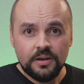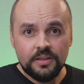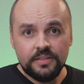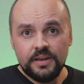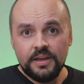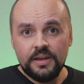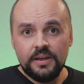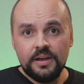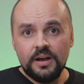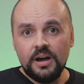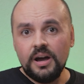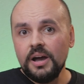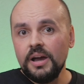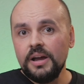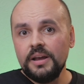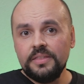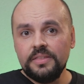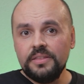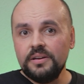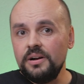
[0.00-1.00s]
they
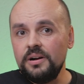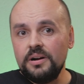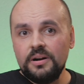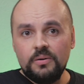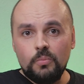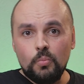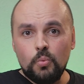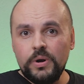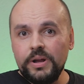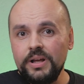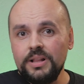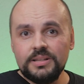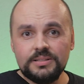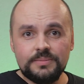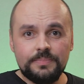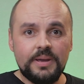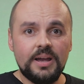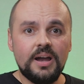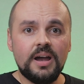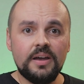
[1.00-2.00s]
hide their
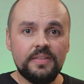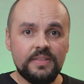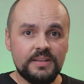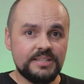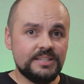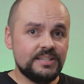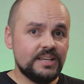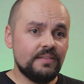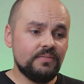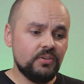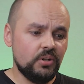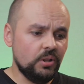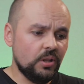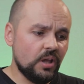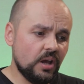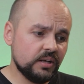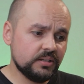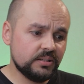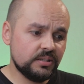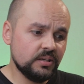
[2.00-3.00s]
wealth behind 7
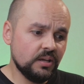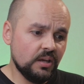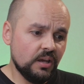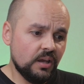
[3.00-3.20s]
locks,